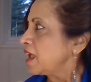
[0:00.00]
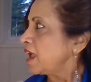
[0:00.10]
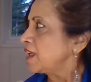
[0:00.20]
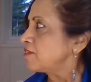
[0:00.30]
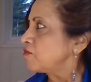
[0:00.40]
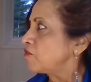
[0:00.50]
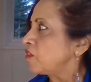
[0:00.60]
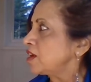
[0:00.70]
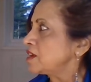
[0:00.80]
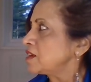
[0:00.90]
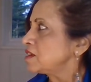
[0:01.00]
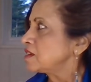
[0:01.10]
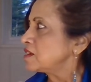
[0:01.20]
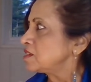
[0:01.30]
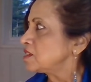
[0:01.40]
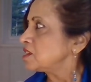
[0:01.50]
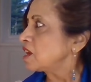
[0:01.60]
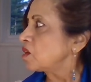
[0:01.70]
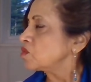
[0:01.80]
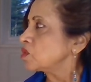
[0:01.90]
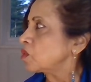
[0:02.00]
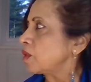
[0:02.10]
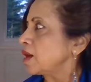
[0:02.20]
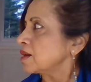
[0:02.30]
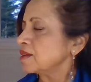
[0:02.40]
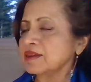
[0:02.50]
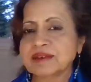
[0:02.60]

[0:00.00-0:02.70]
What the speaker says: and one down quark,